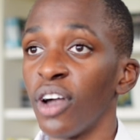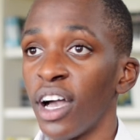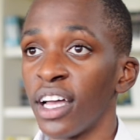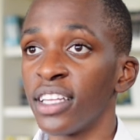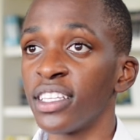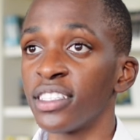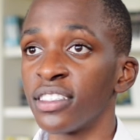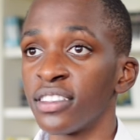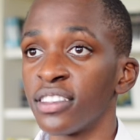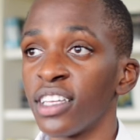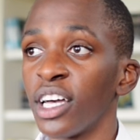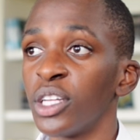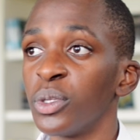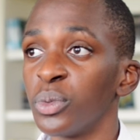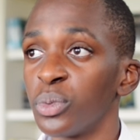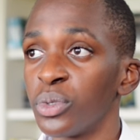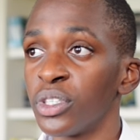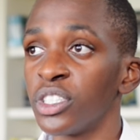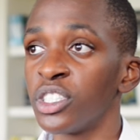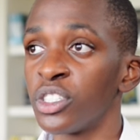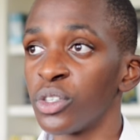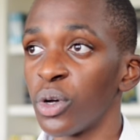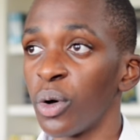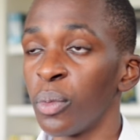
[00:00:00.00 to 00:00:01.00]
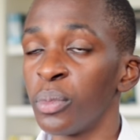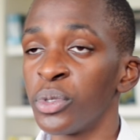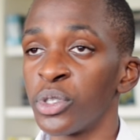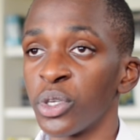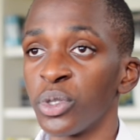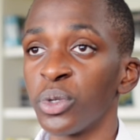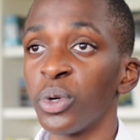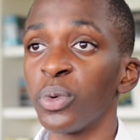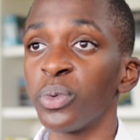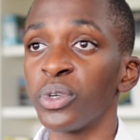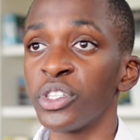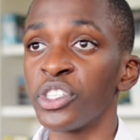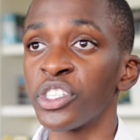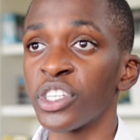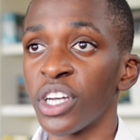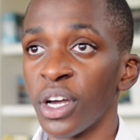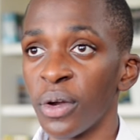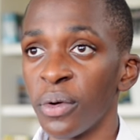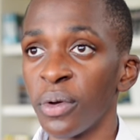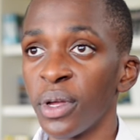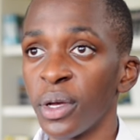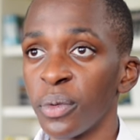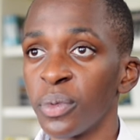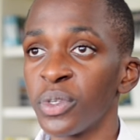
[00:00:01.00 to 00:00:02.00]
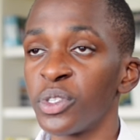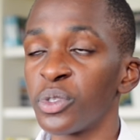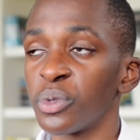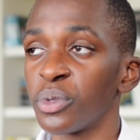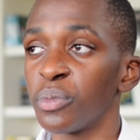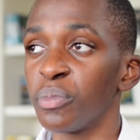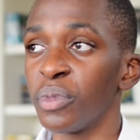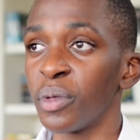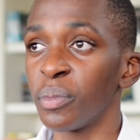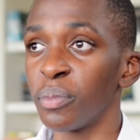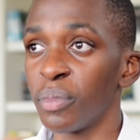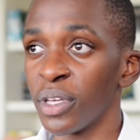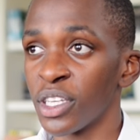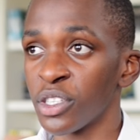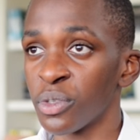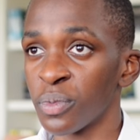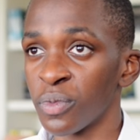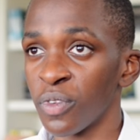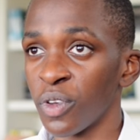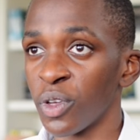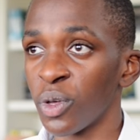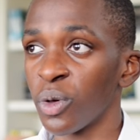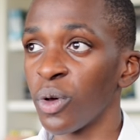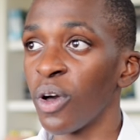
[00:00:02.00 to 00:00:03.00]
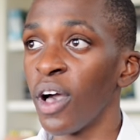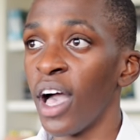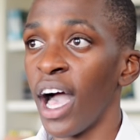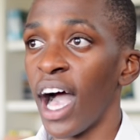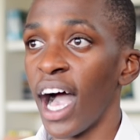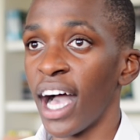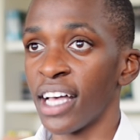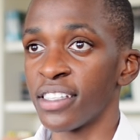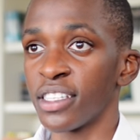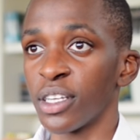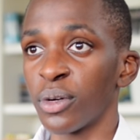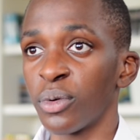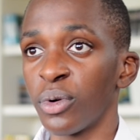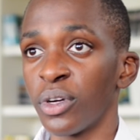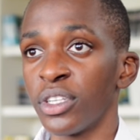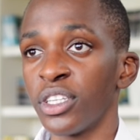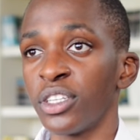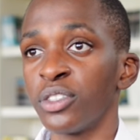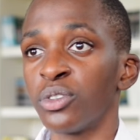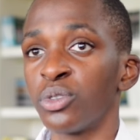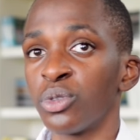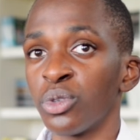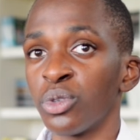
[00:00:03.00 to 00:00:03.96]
you understand which option or which career which would be best for you, as according